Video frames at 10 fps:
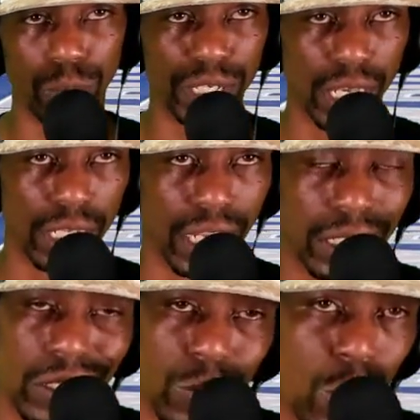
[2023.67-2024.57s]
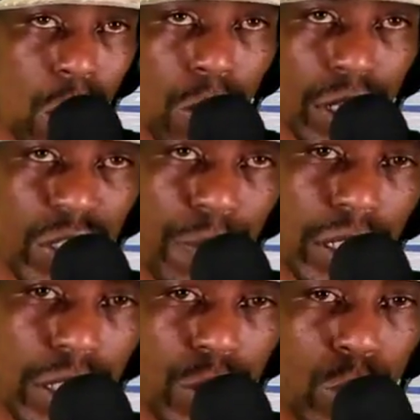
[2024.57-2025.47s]
because that's just wrong, and
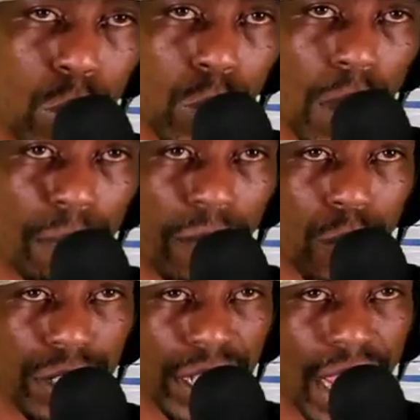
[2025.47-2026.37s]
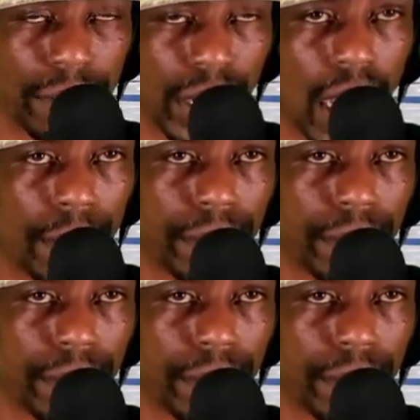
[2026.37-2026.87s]
especially you doing it right before the game time.